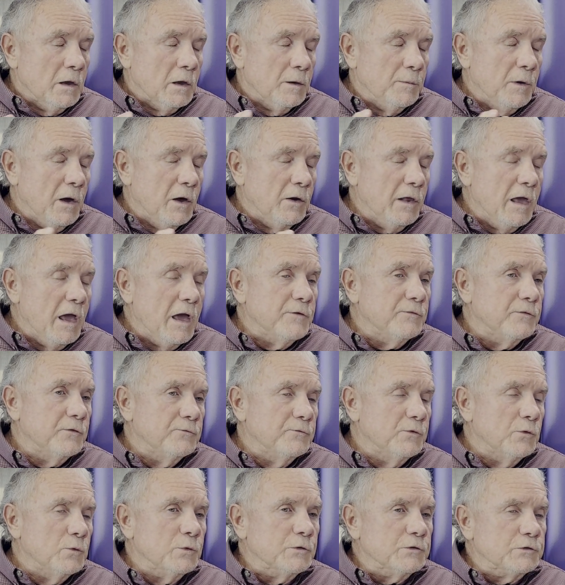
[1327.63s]
About half
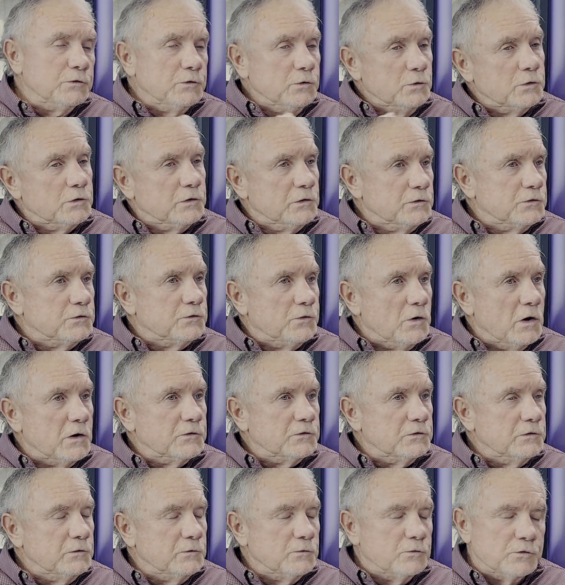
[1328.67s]
of it was new
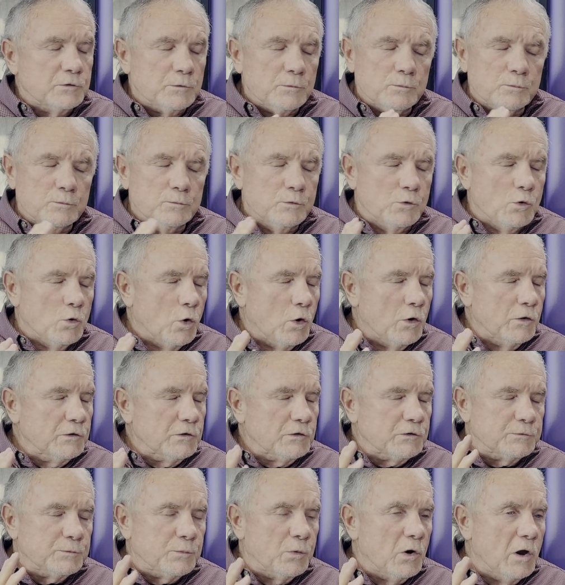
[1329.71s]
construction, some
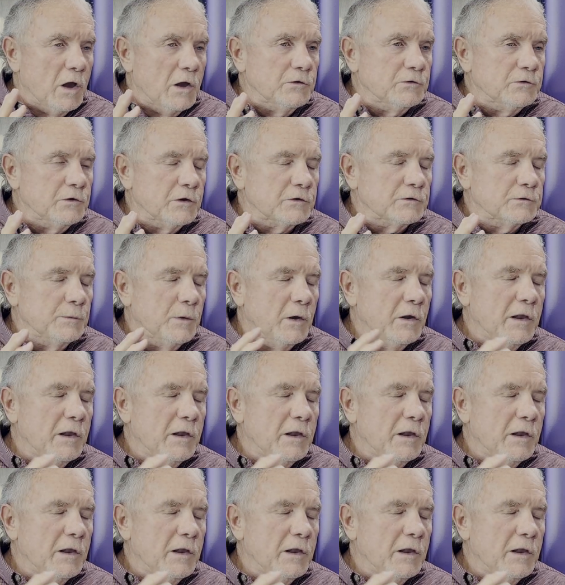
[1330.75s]
gorgeous projects.